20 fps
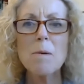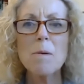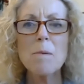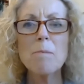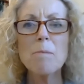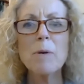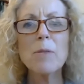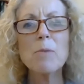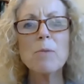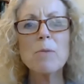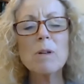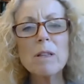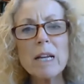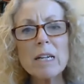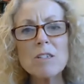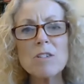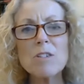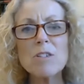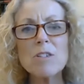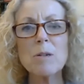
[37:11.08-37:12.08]
But the
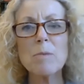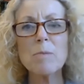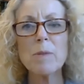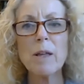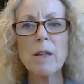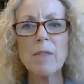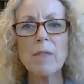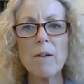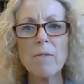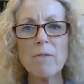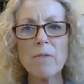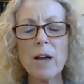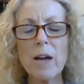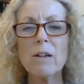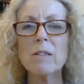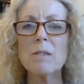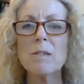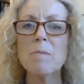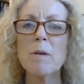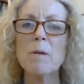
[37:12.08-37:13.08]
relationship that
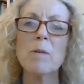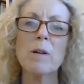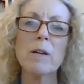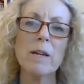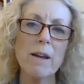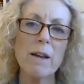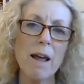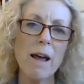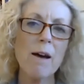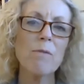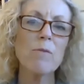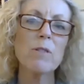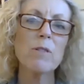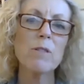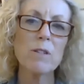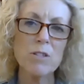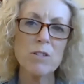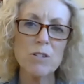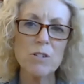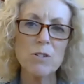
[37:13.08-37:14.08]
faculty member can have with
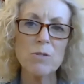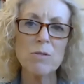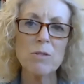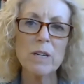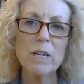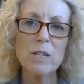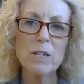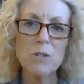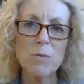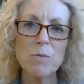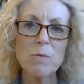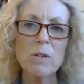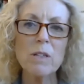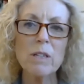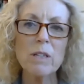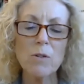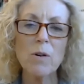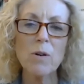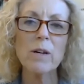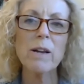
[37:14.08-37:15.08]
the student is
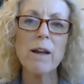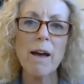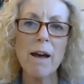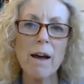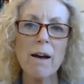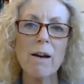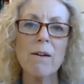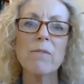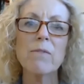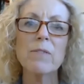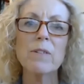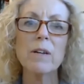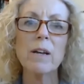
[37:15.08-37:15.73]
really going to have